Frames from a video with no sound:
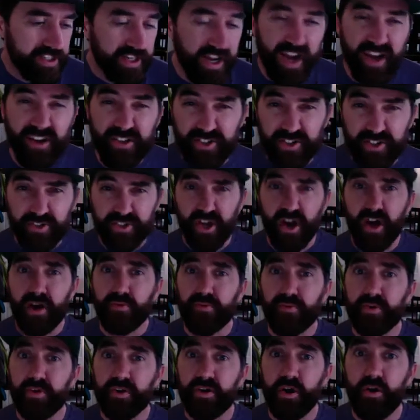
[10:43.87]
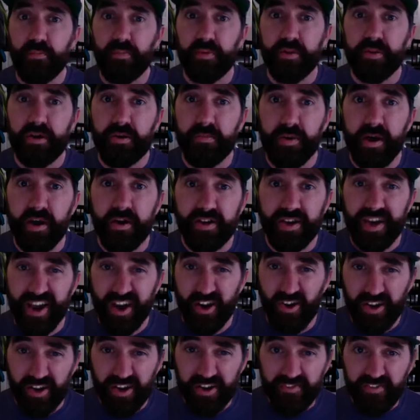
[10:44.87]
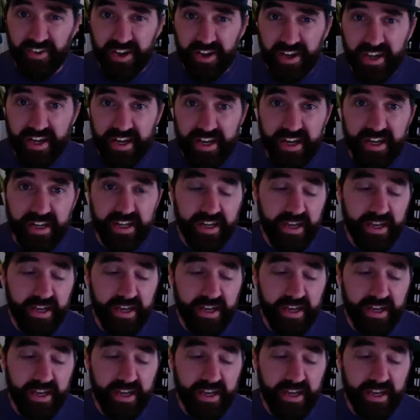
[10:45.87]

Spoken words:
I also talk really openly about caregiving in it,